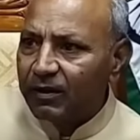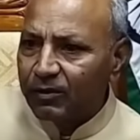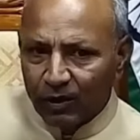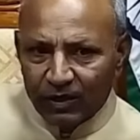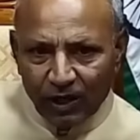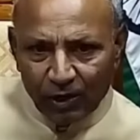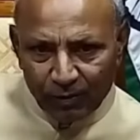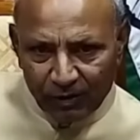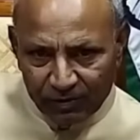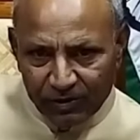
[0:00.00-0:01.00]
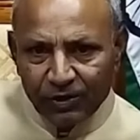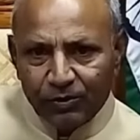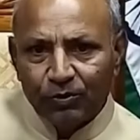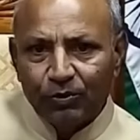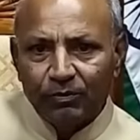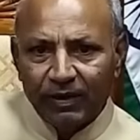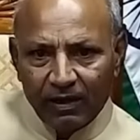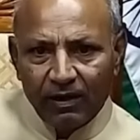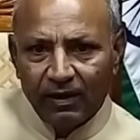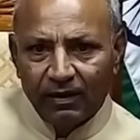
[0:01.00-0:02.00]
Twice I have been visited to
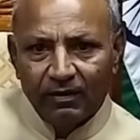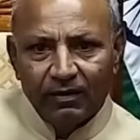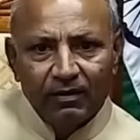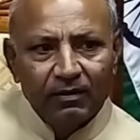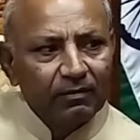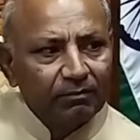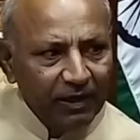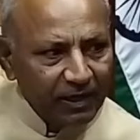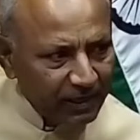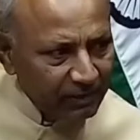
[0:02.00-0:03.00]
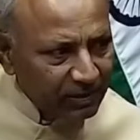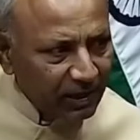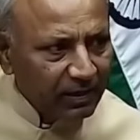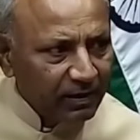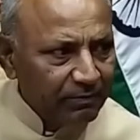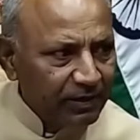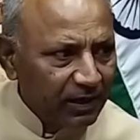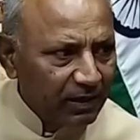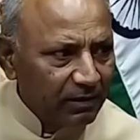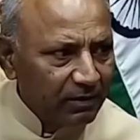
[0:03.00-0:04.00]
Meghalaya. Many times I have come
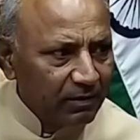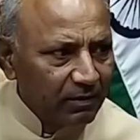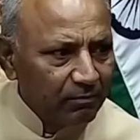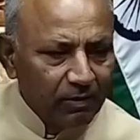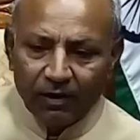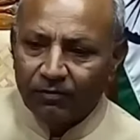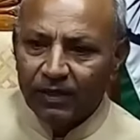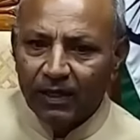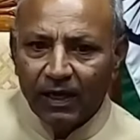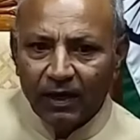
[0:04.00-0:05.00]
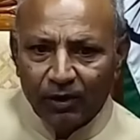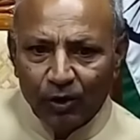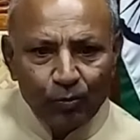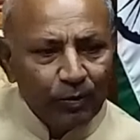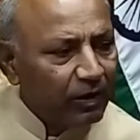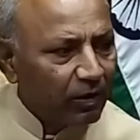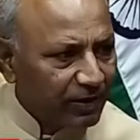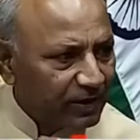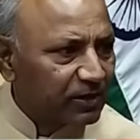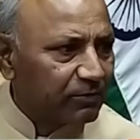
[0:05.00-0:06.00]
here. But obviously I have never been
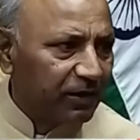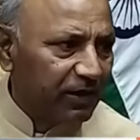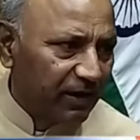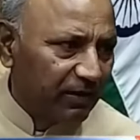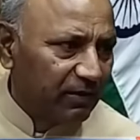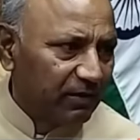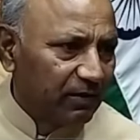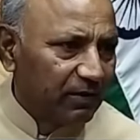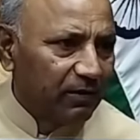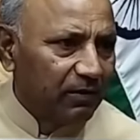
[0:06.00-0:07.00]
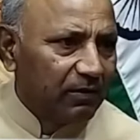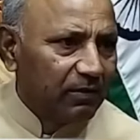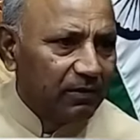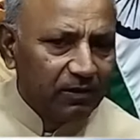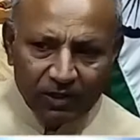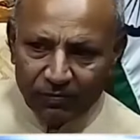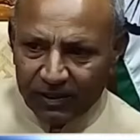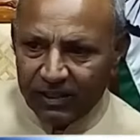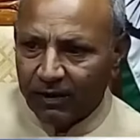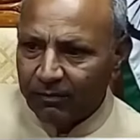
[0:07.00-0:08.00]
addressed media. This is the
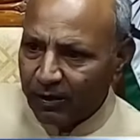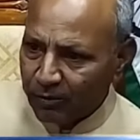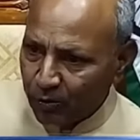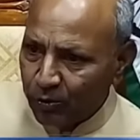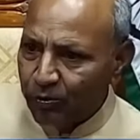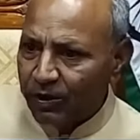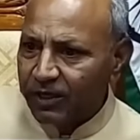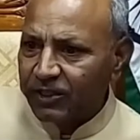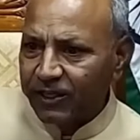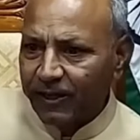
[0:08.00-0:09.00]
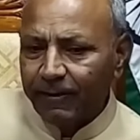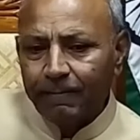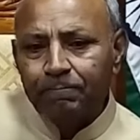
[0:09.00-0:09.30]
first time I am going to address here.